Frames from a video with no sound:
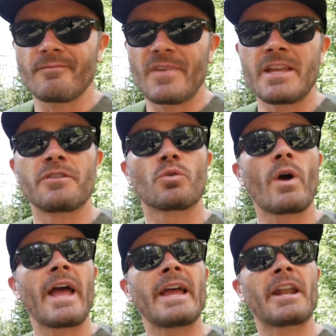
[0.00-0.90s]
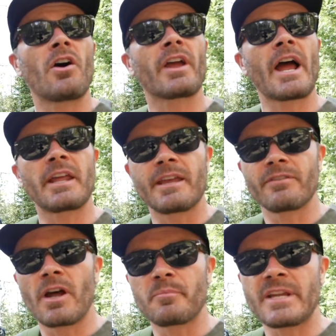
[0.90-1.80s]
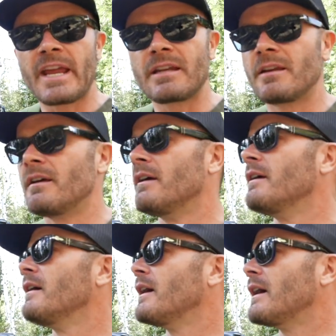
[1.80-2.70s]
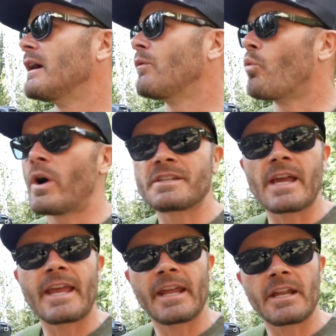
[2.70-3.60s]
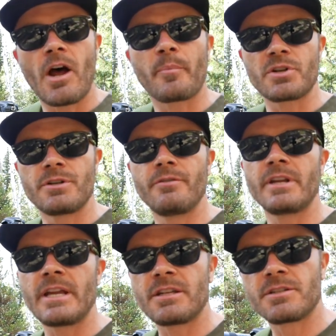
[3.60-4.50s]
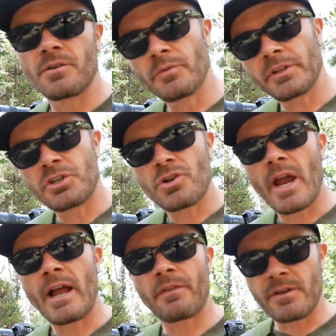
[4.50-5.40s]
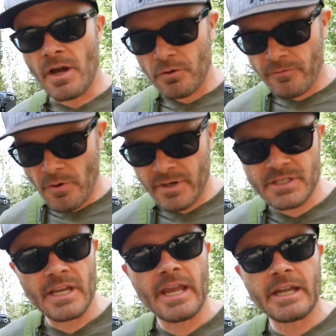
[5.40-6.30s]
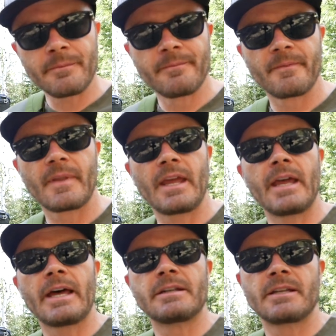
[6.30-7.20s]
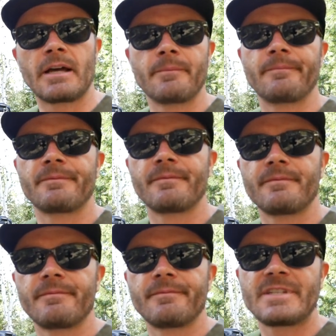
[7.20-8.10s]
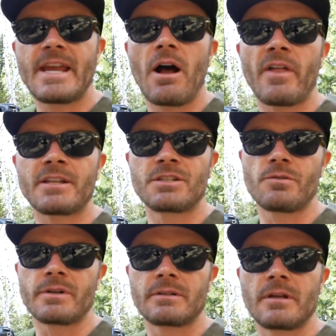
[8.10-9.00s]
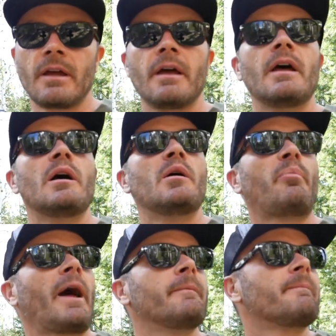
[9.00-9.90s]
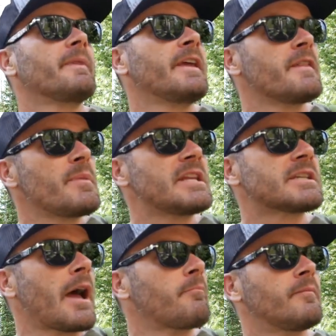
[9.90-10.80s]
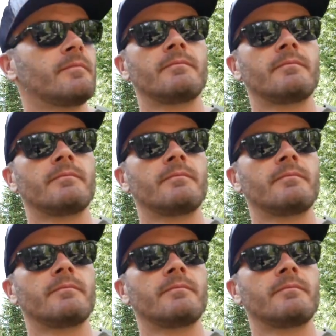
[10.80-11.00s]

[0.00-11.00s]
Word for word: either way, and I'll kind of give an update uh, once I get an opportunity to really try out the autofocus again and um, see how that's doing. But in the meantime,